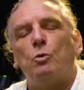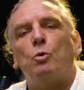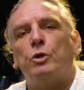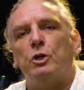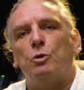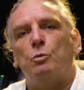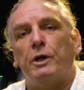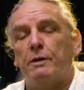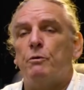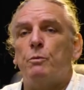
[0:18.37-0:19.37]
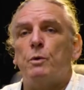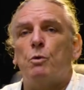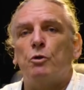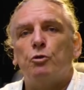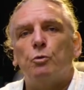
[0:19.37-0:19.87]
audio wherever we
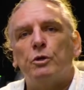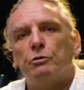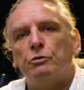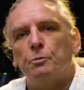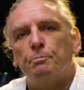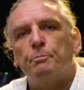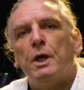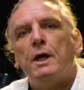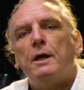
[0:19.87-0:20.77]
want to in the room.